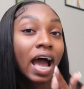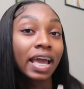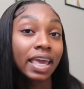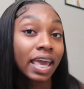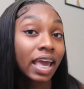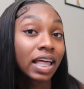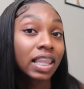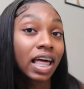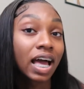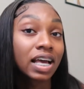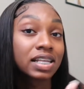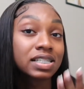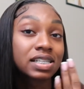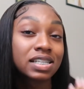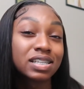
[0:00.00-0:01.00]
can't lie,
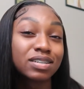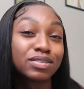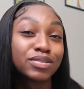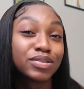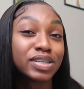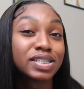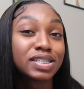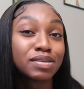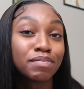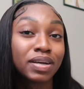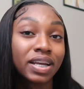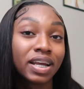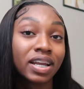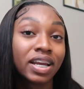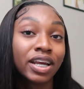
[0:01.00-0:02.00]
it's a little
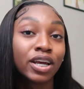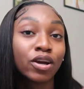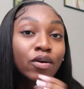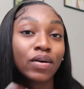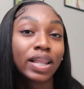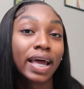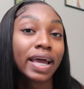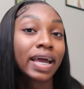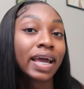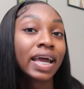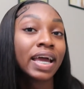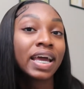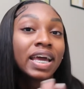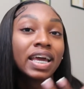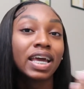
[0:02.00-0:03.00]
intimidating, or like
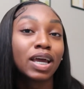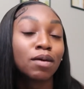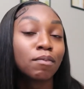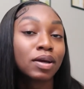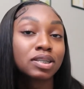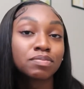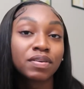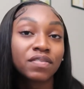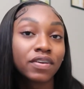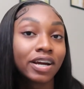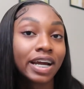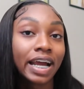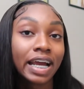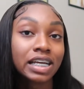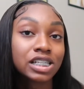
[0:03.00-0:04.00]
it makes me
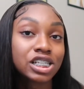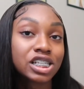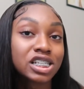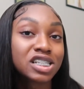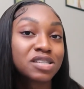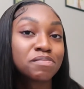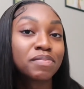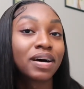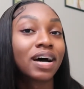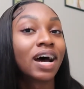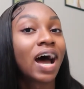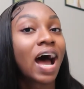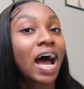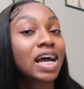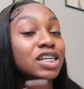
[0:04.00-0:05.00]
very anxious, but
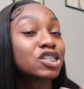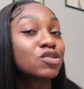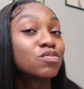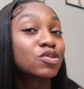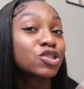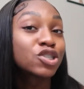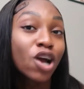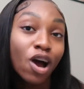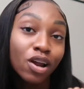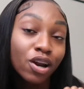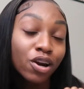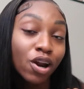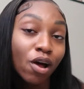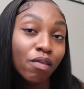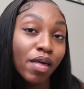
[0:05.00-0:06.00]
I just want y'all
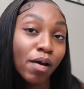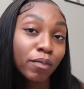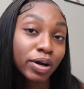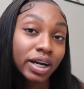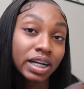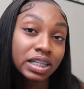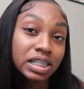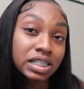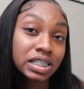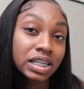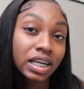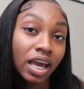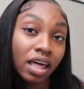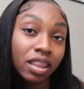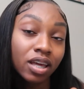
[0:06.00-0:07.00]
to know that we're in this
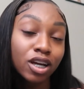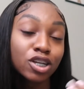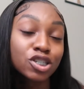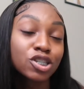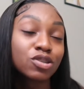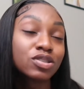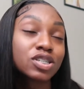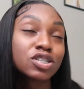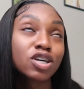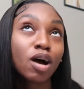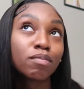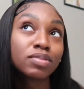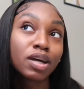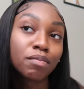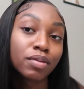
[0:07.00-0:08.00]
together. So just
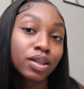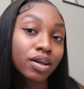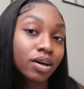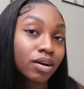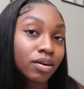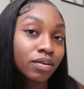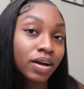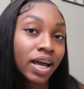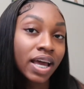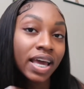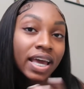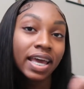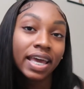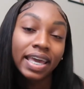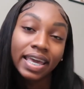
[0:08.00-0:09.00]
comment down below,
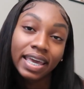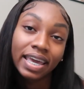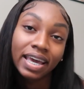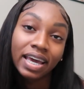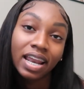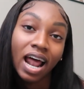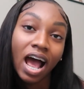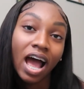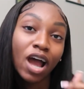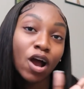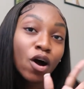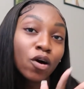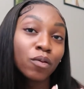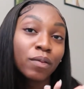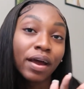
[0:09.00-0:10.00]
and I
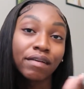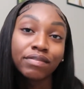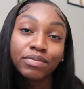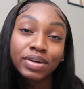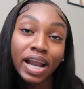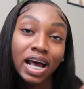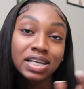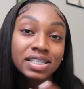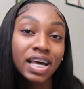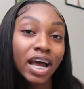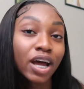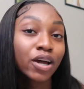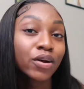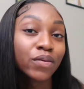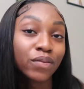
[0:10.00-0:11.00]
hope everyone has
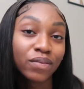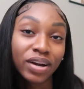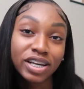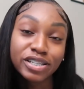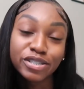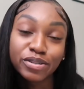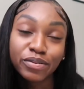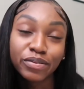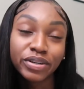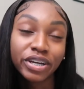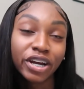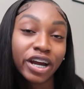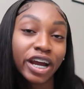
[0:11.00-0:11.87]
a great school year